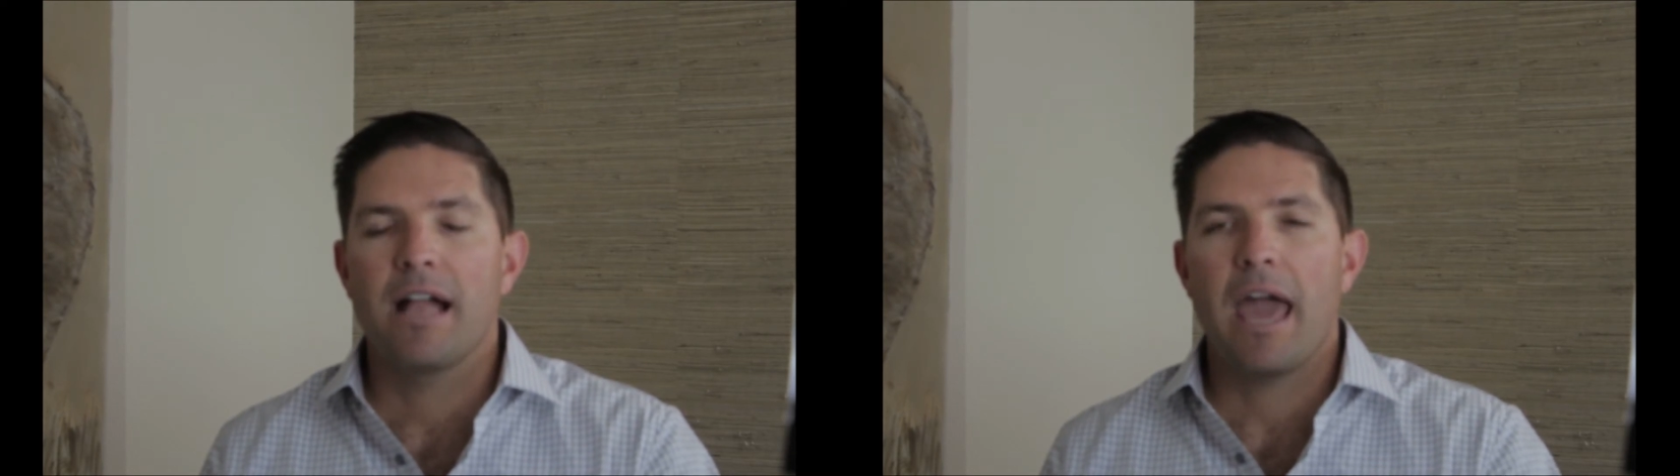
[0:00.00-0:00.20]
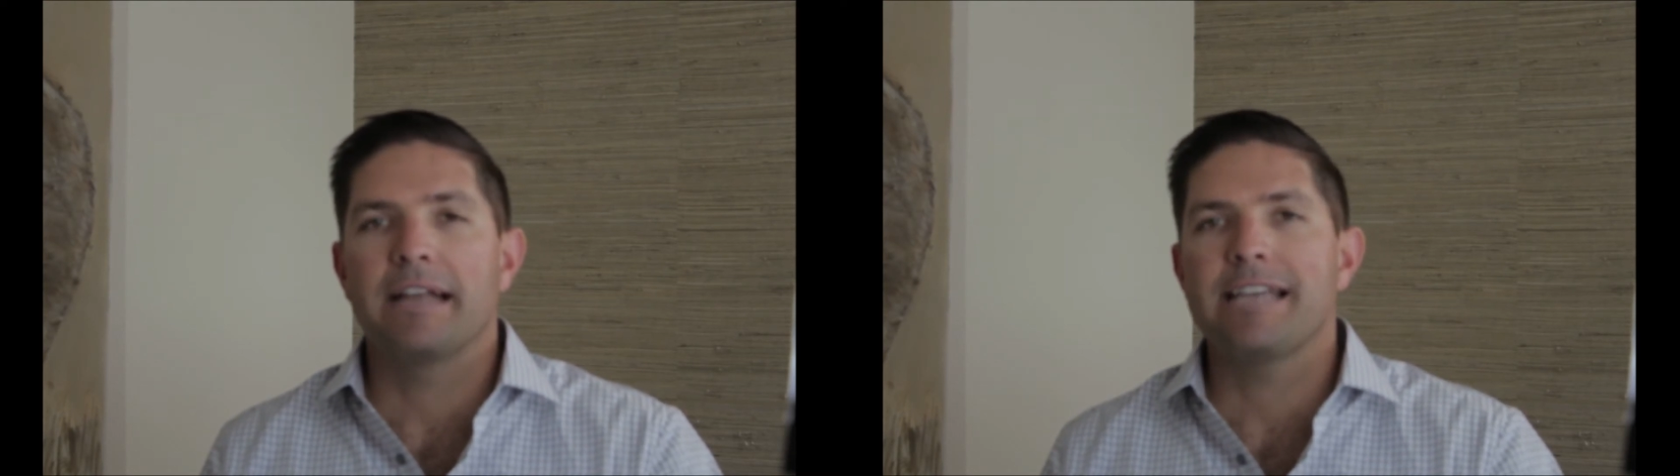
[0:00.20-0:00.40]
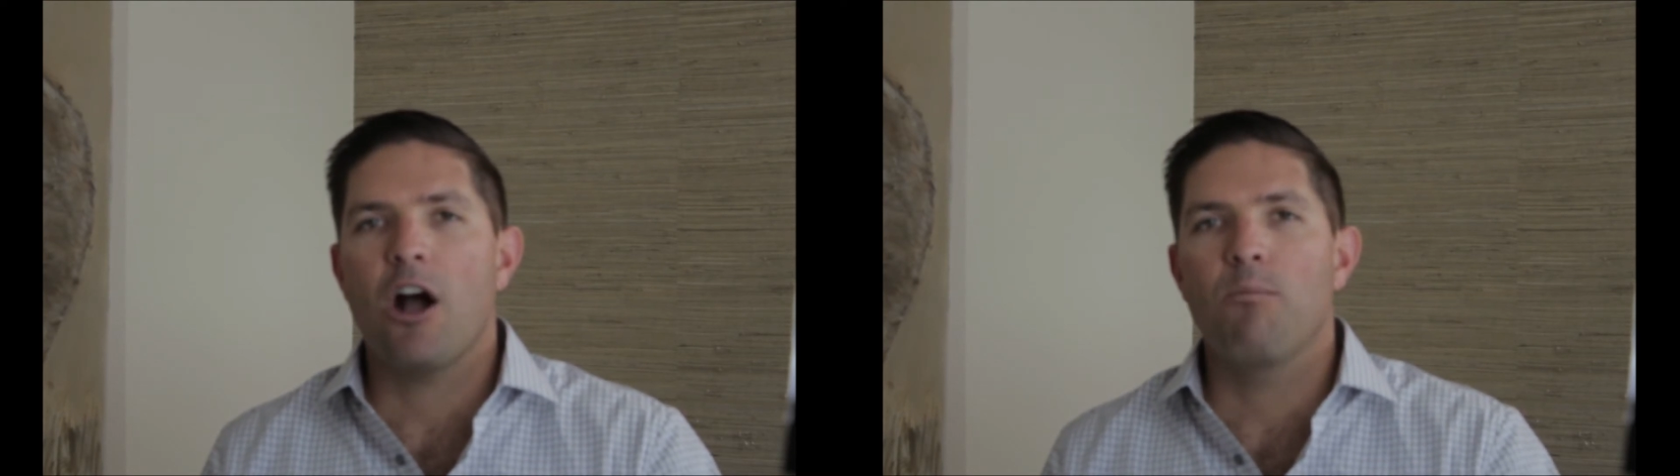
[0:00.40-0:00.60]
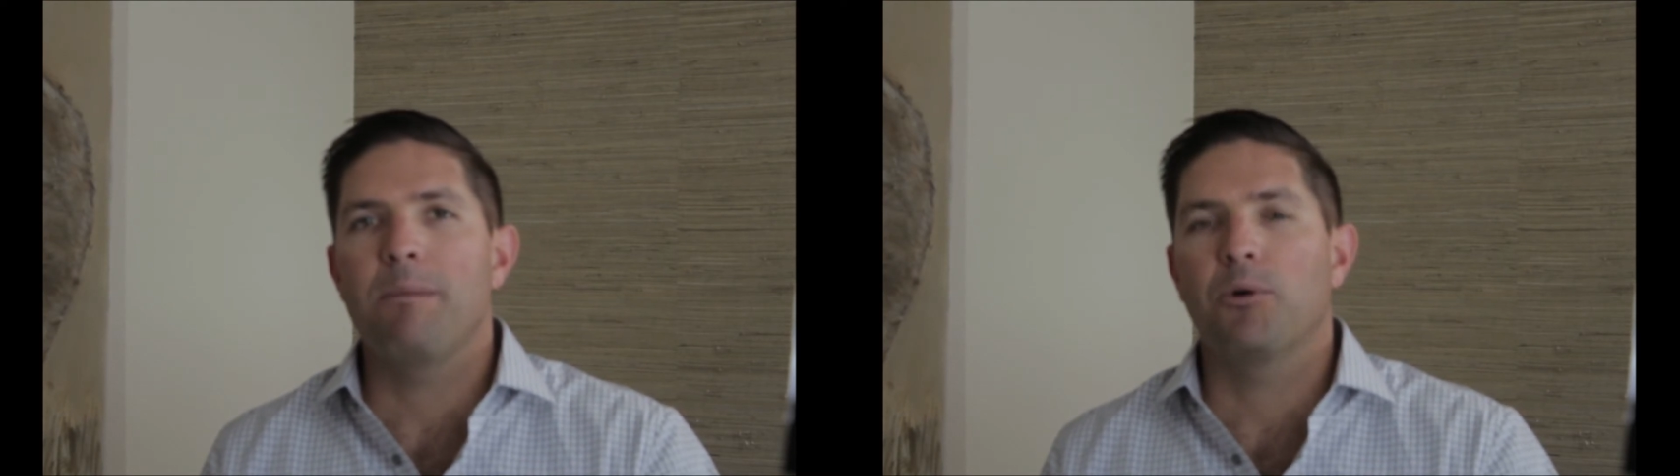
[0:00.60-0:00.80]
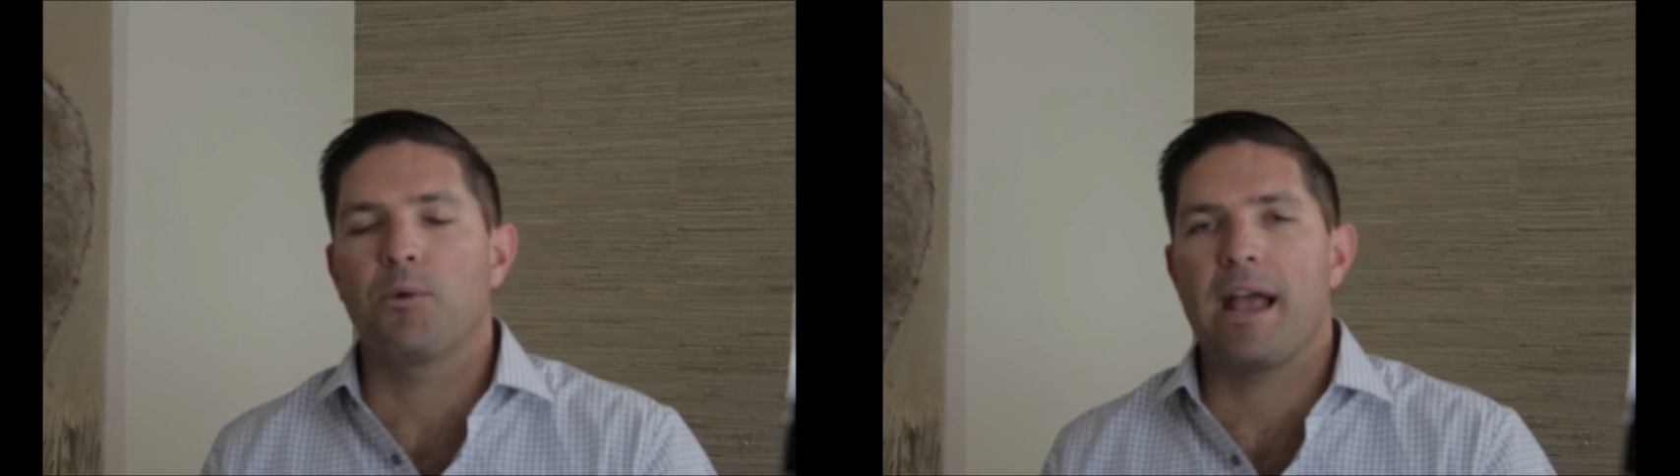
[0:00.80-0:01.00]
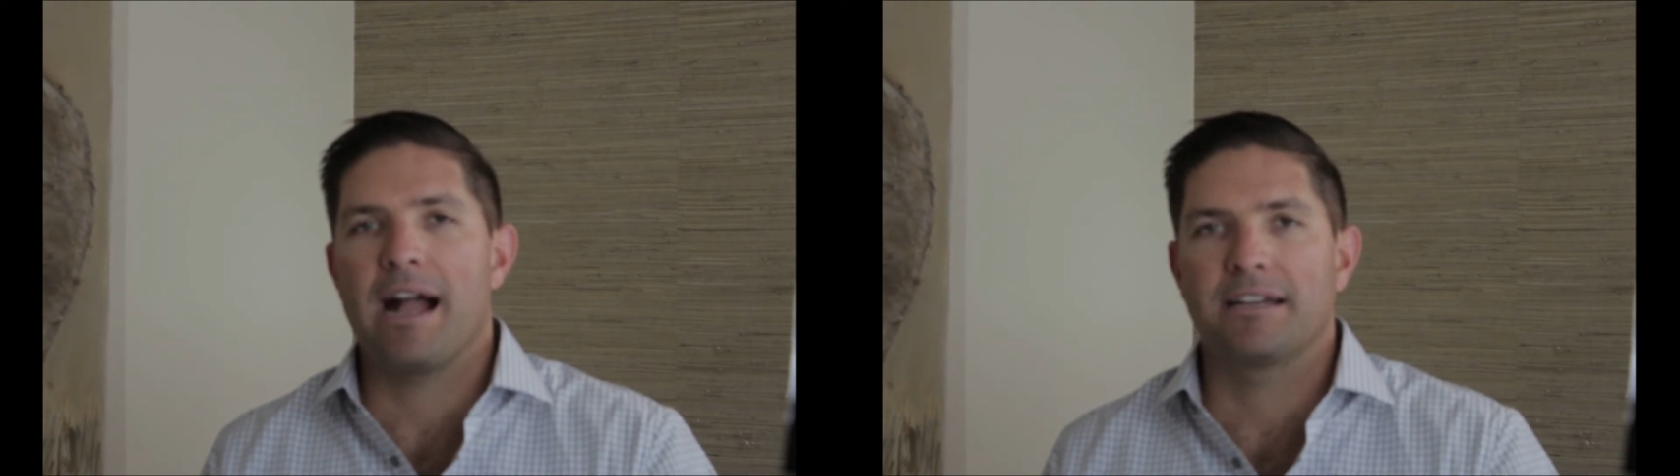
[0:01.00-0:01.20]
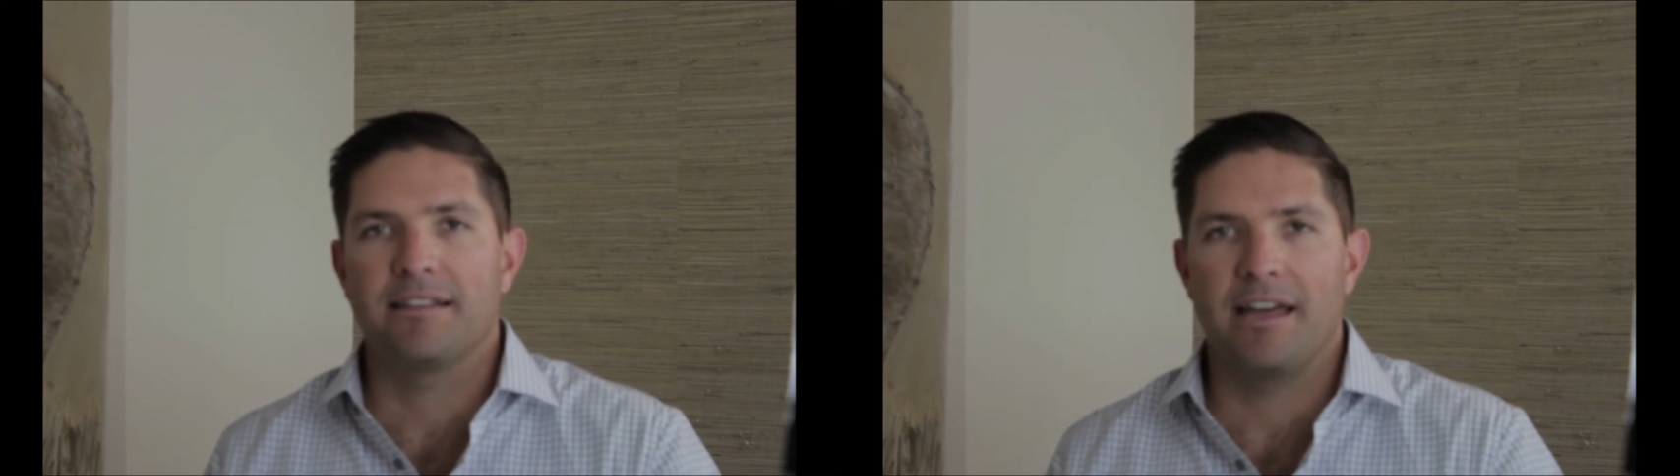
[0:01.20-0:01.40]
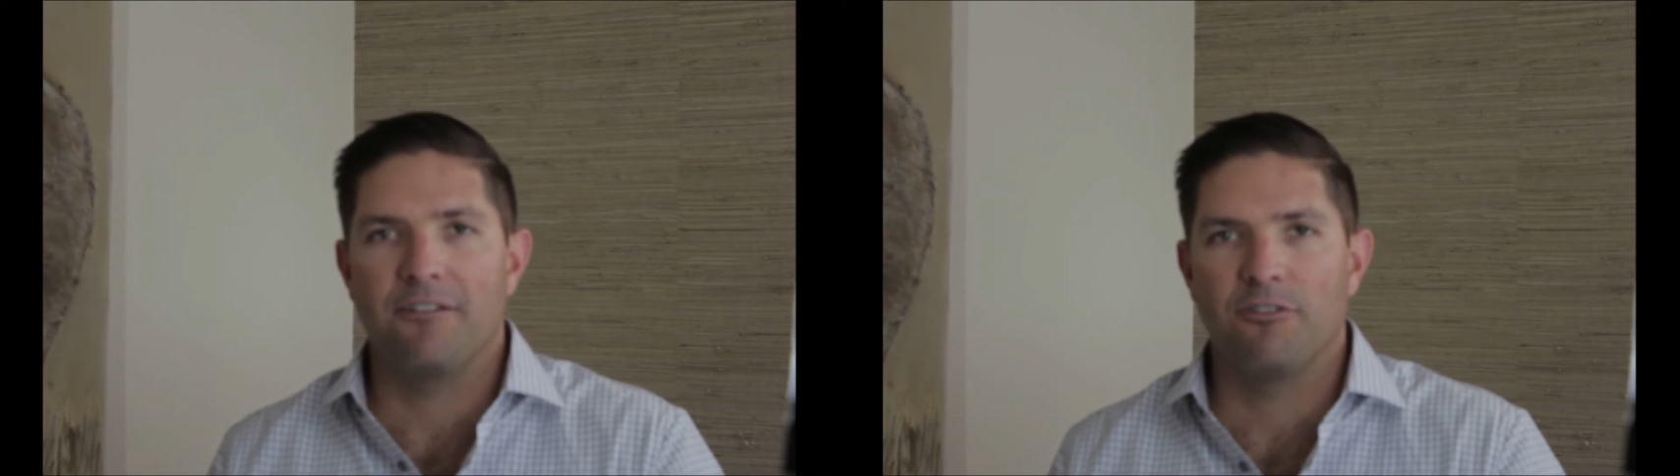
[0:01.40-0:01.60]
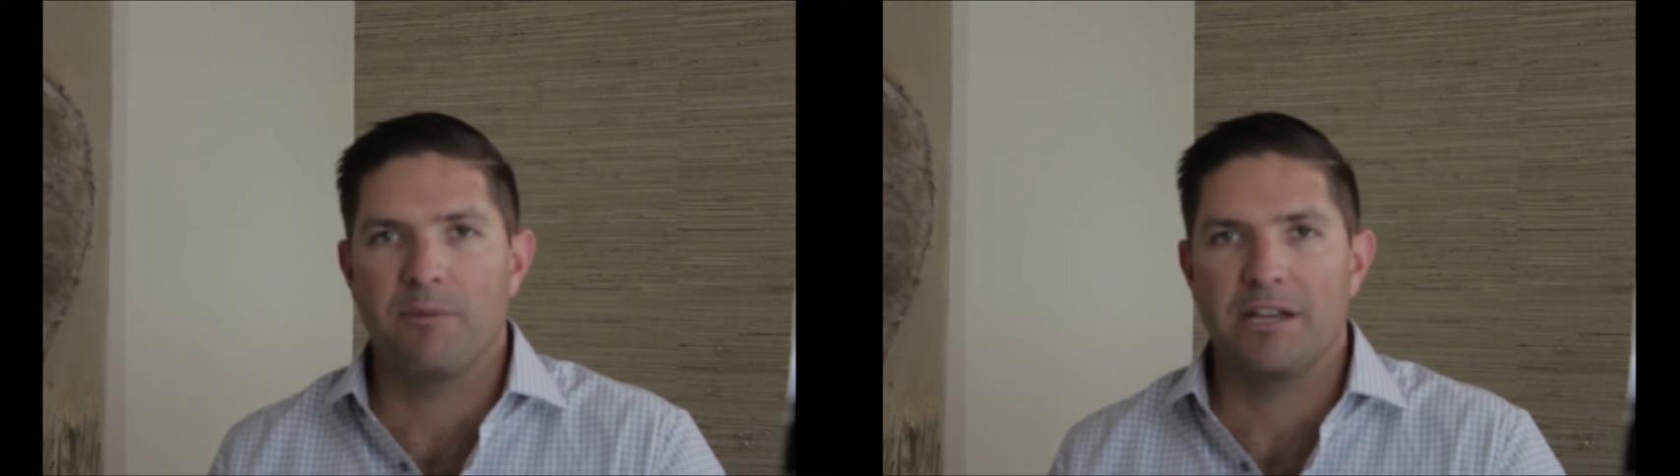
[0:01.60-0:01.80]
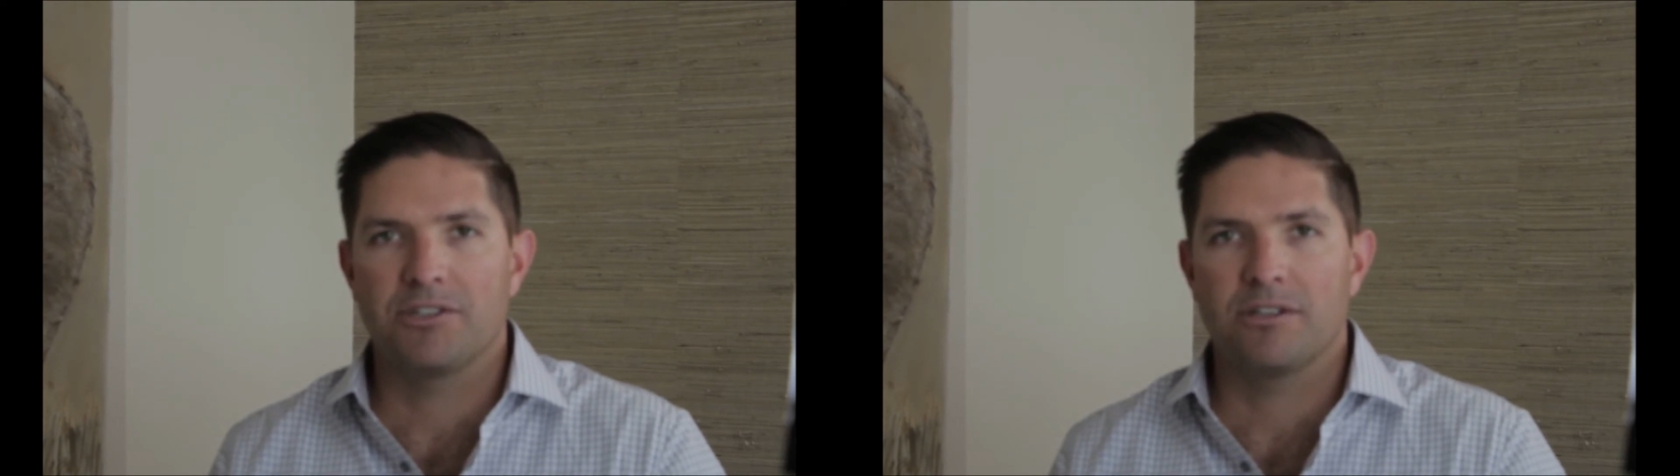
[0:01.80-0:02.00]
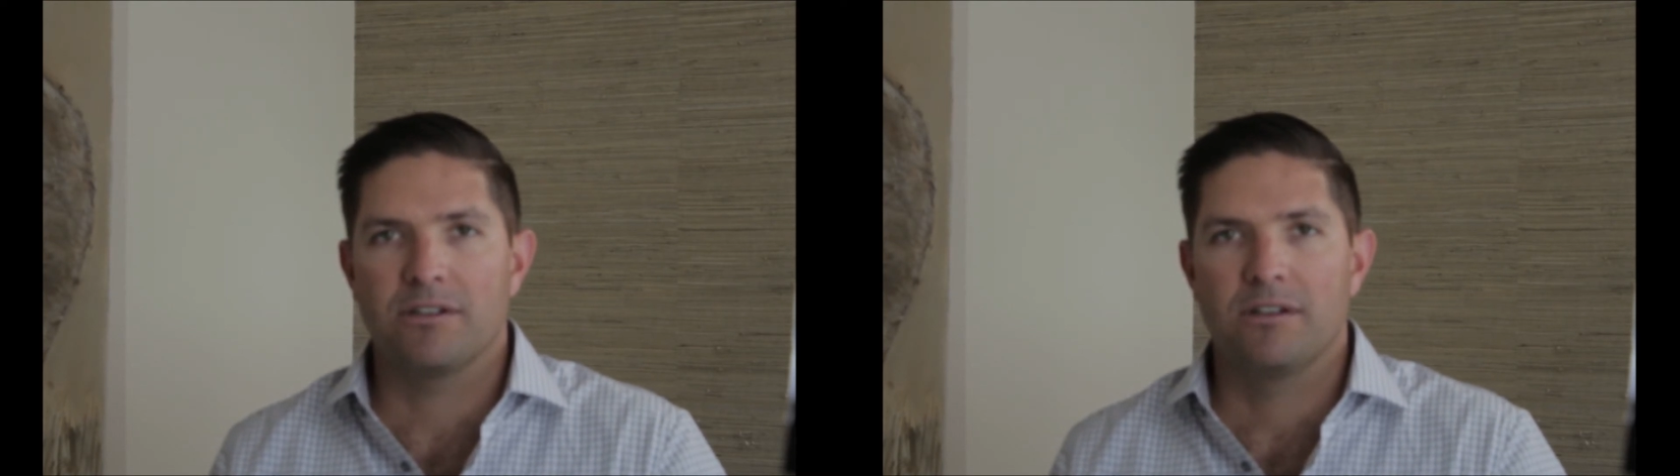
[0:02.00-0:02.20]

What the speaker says: and it's how people react to that information.